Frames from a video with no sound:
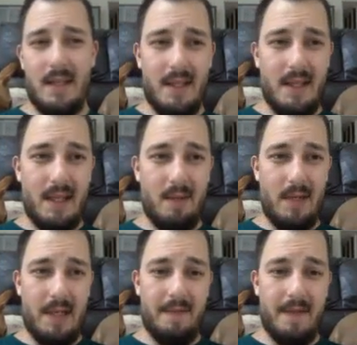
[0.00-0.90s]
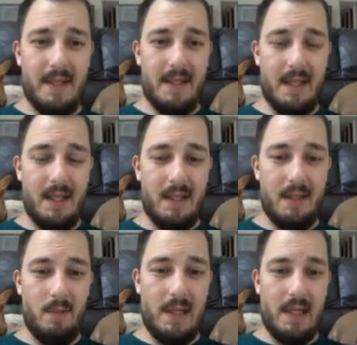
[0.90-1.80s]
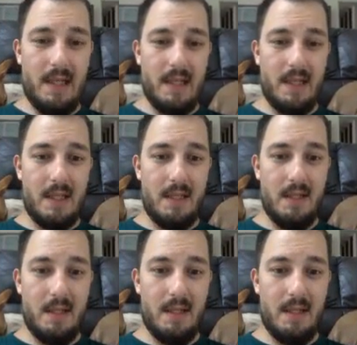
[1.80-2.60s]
I think it really fits in with his